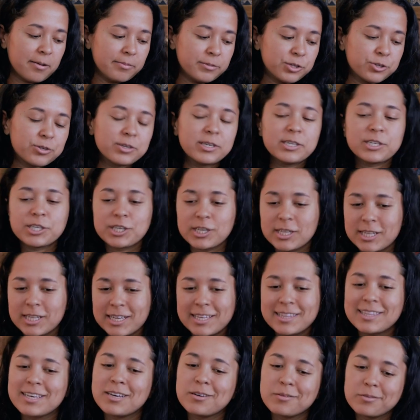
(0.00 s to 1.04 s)
Traditionally,
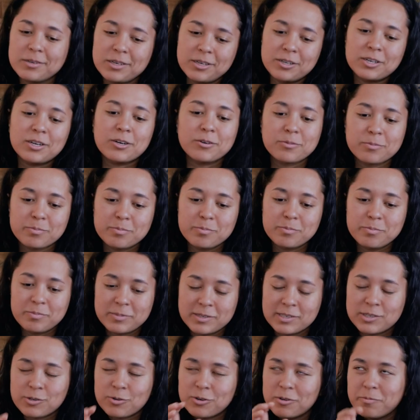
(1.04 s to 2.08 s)
they'll,
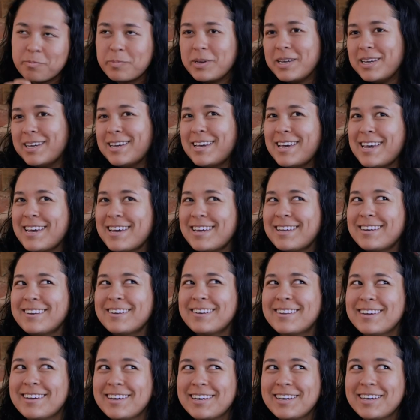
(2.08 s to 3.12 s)
sort of be
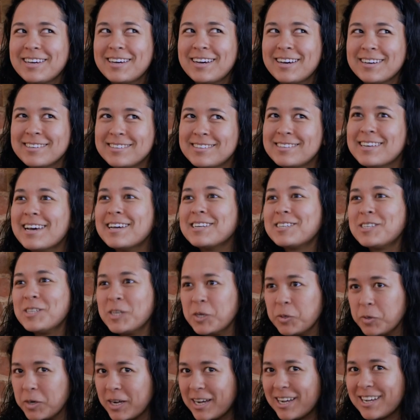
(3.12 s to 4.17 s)
in a set
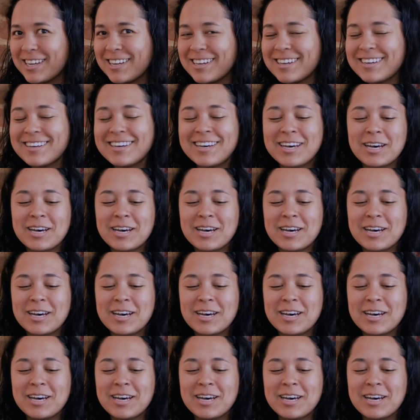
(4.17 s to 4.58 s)
tuning.